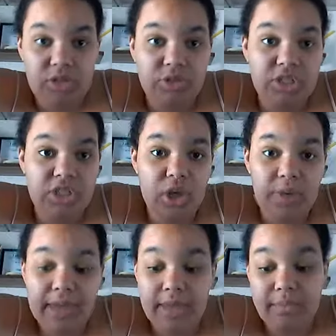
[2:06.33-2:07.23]
So she's
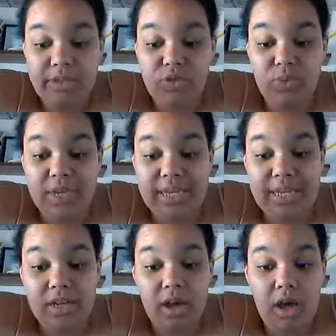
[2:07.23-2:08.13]
going in
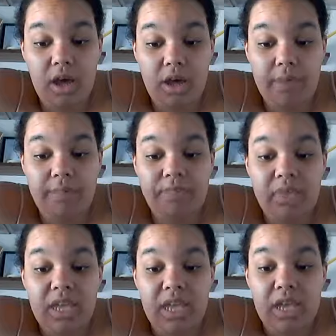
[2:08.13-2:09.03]
between a
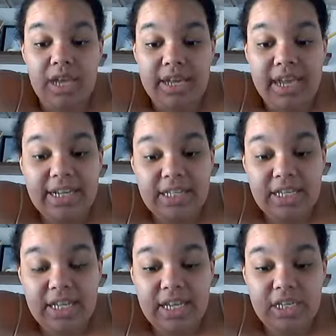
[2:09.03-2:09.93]

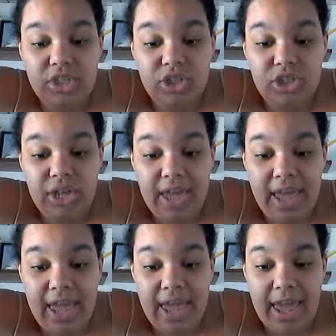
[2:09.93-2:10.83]
19-inch,
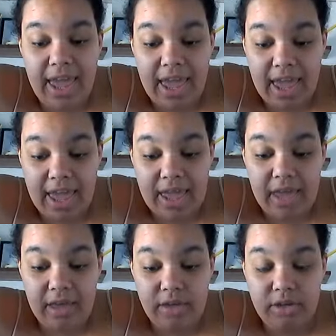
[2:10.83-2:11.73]

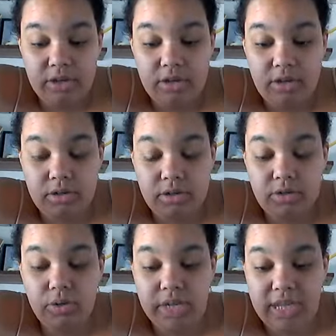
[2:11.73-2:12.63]
a
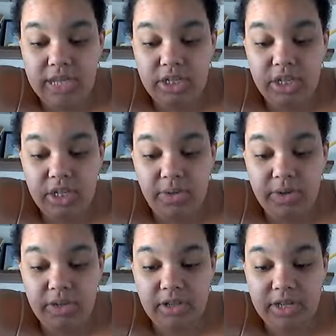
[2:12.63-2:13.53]
20-inch, and
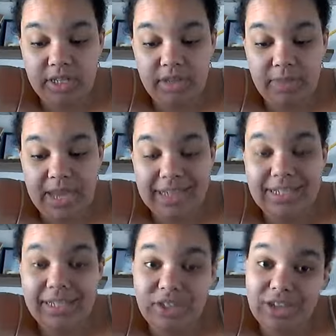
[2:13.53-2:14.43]
then we're going to look at some
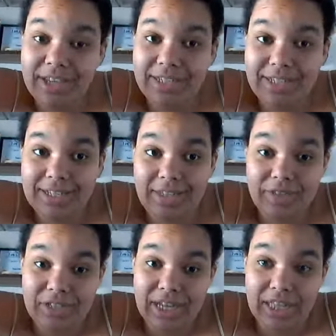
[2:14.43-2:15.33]
18-inch kits to
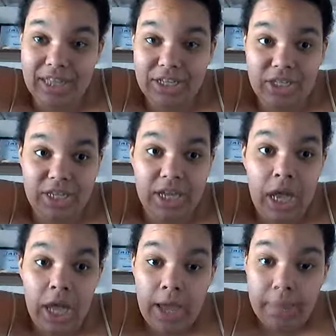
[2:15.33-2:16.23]
see if there's any that
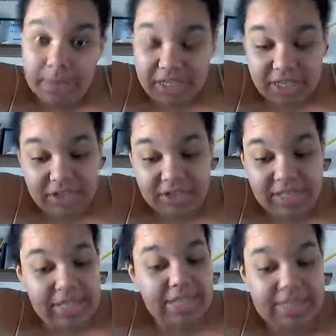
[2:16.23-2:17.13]
she
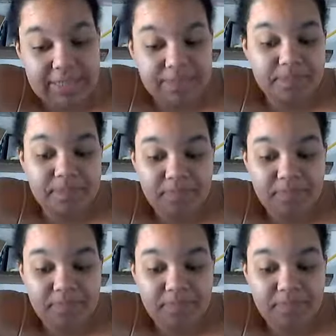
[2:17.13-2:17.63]
particularly likes.